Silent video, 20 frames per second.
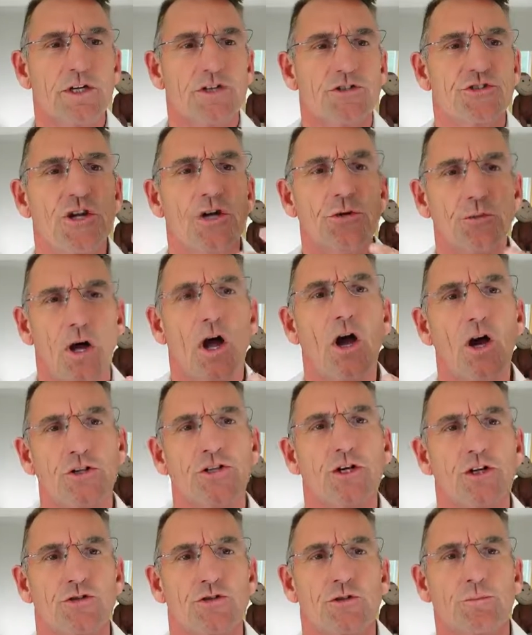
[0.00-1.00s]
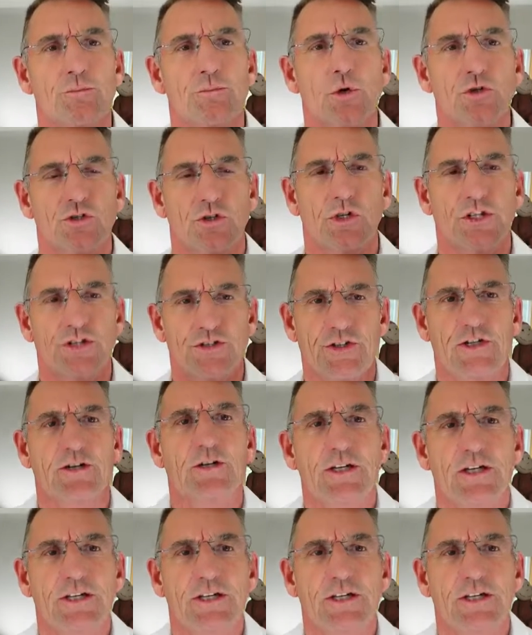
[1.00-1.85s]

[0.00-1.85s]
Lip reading: Don't hide it under a bushel is the